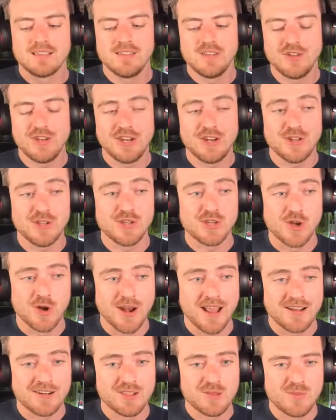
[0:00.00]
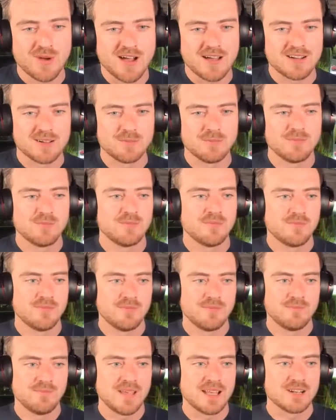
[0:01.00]
you need to go down to the bottom
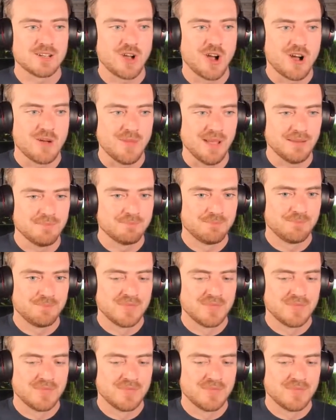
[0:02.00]
and comment.